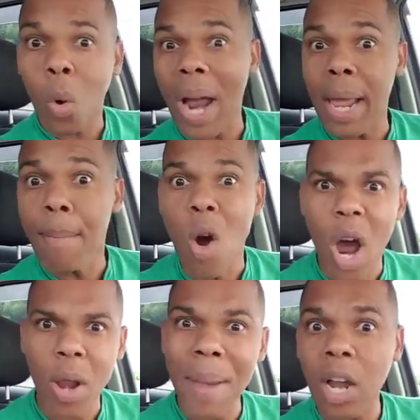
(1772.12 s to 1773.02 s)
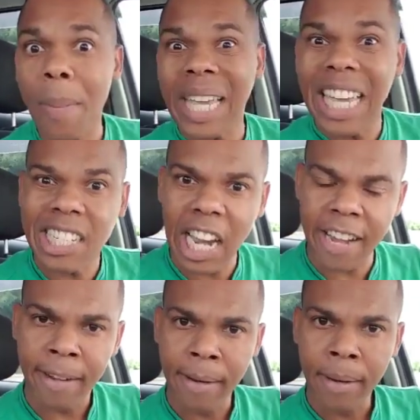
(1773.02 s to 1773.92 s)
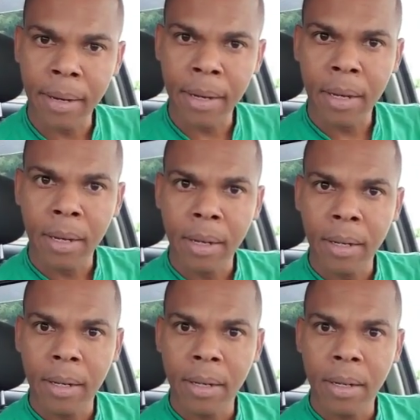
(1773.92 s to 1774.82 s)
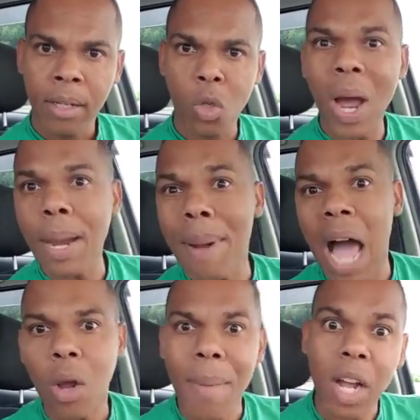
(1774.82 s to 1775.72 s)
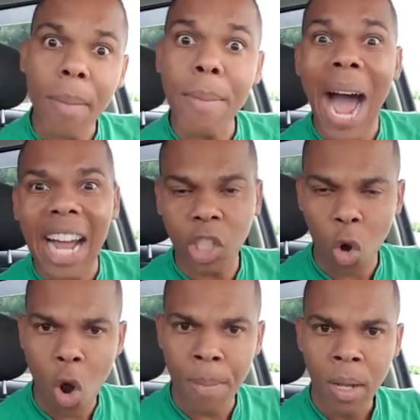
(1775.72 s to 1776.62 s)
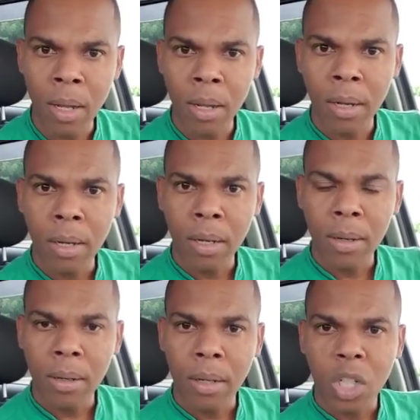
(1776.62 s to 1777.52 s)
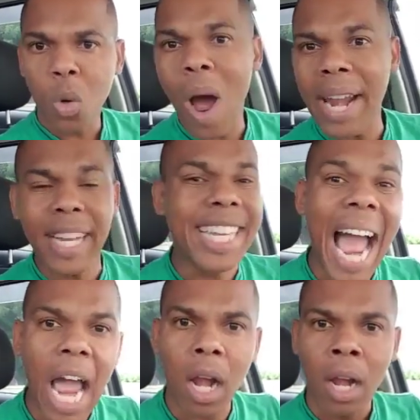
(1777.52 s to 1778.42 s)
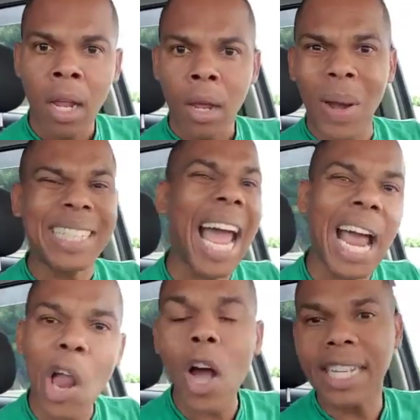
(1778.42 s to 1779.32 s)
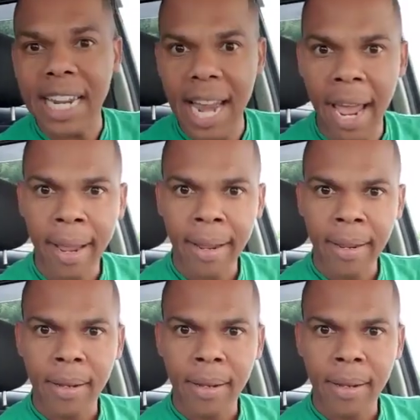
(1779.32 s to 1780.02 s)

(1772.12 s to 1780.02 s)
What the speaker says: 2 of the board to make up the kitchen. 2 of the block to make up the bathroom. 2 of the tile, what tile out in there.